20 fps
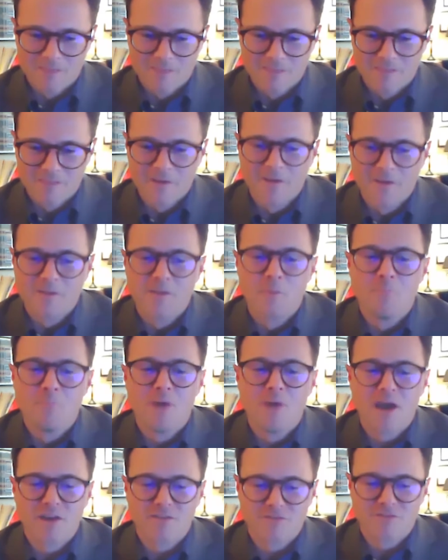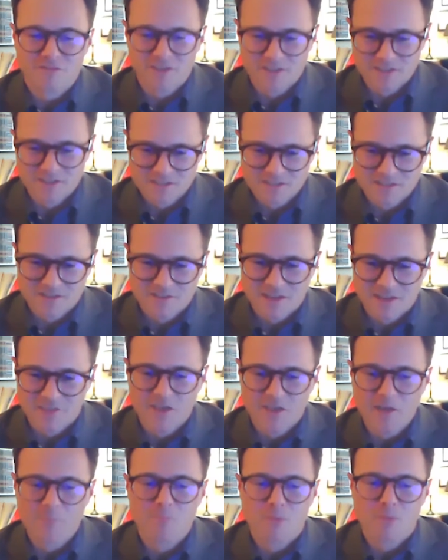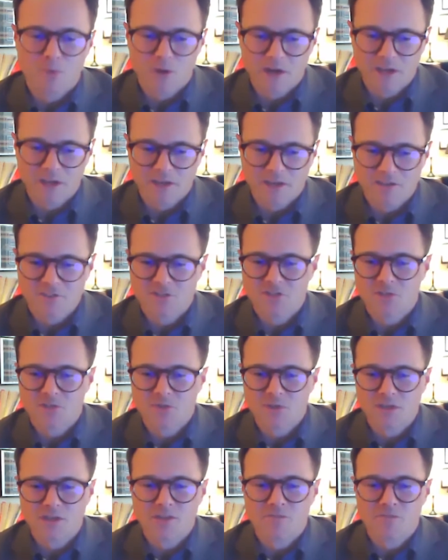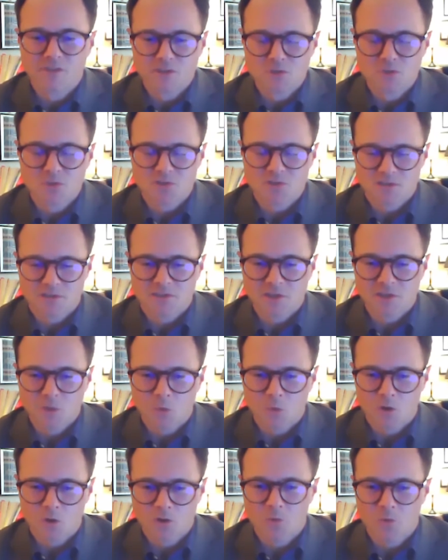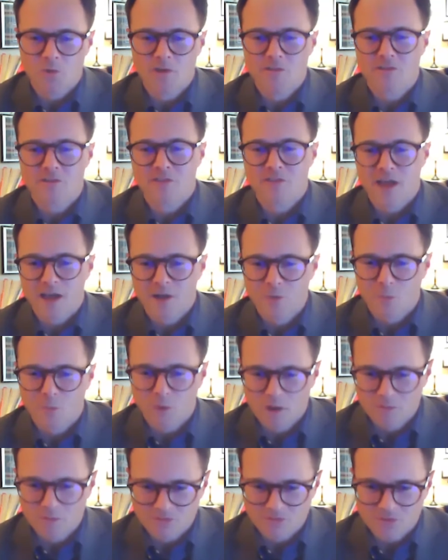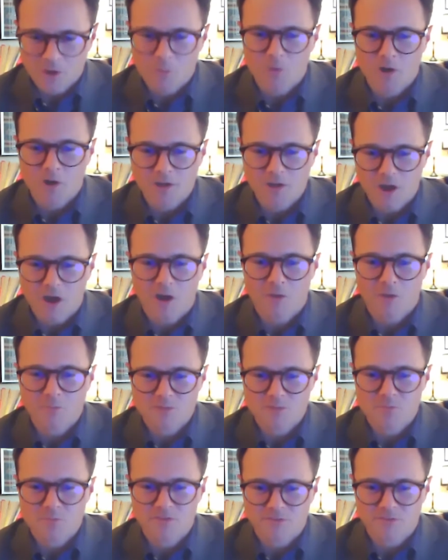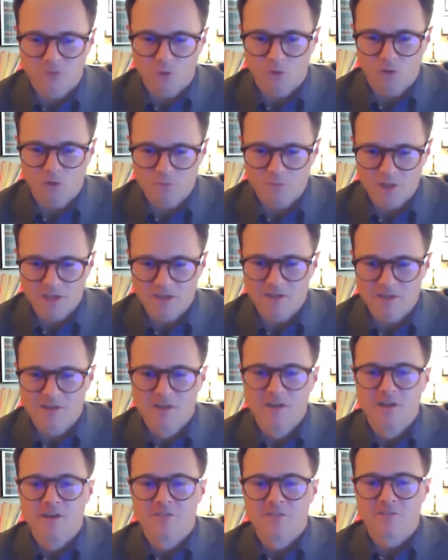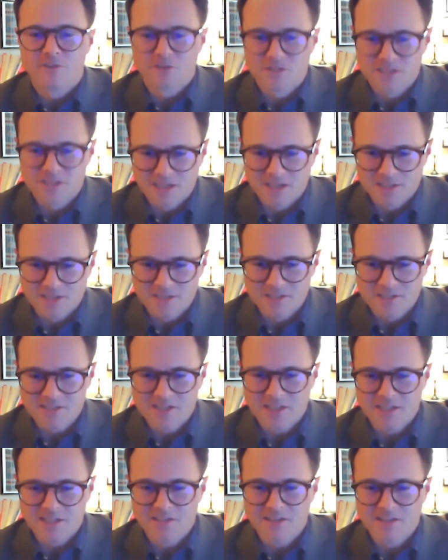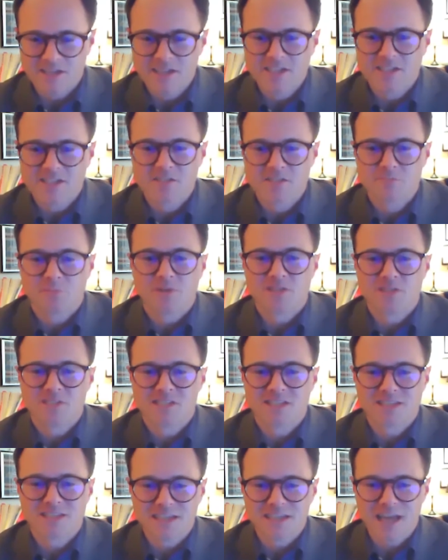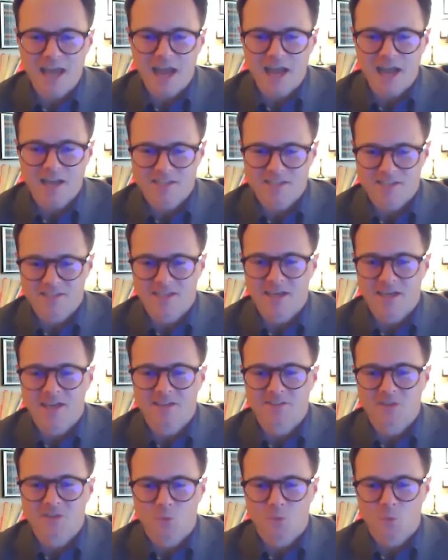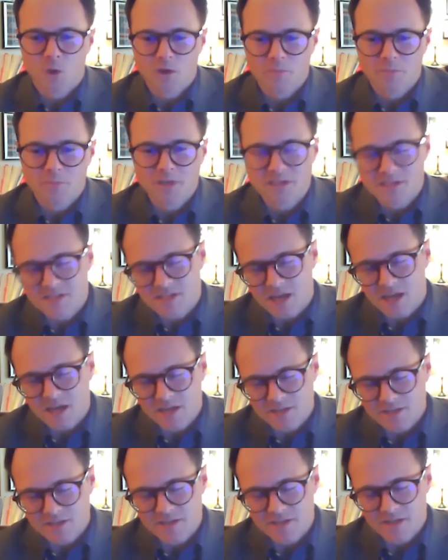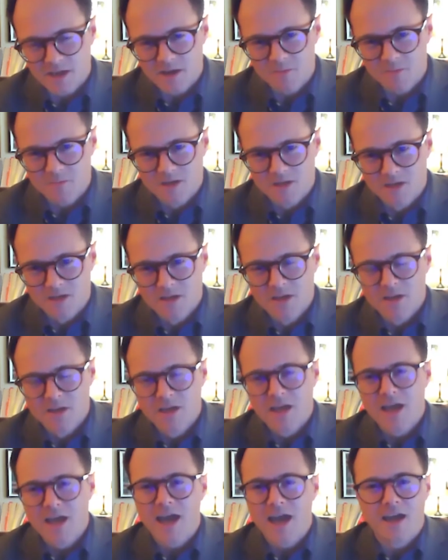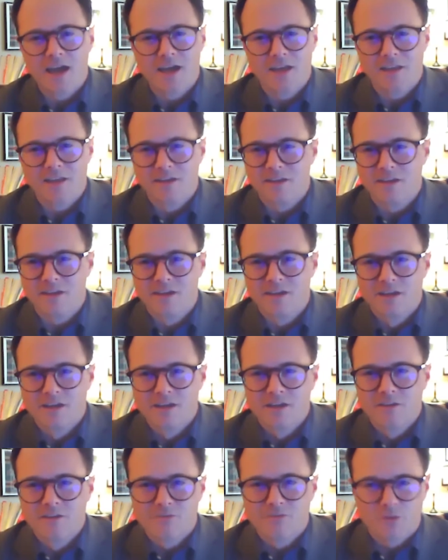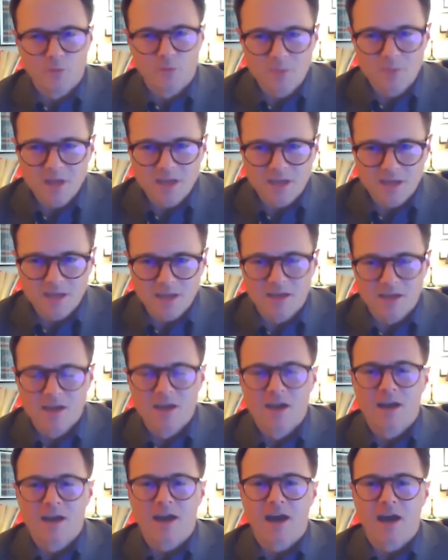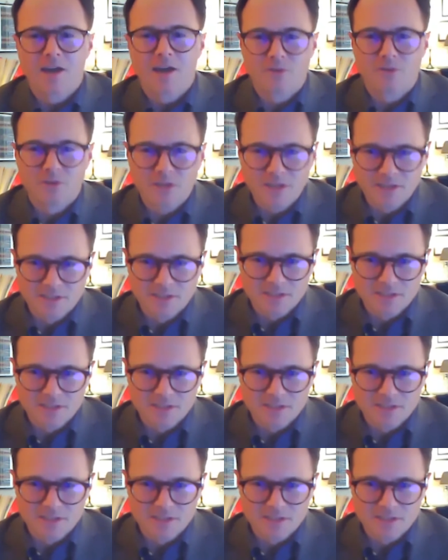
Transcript: the benefits that they bring to individuals that they work with, that when someone comes before me for sentencing, they explicitly ask that one be assigned to them. And for me, I don't need to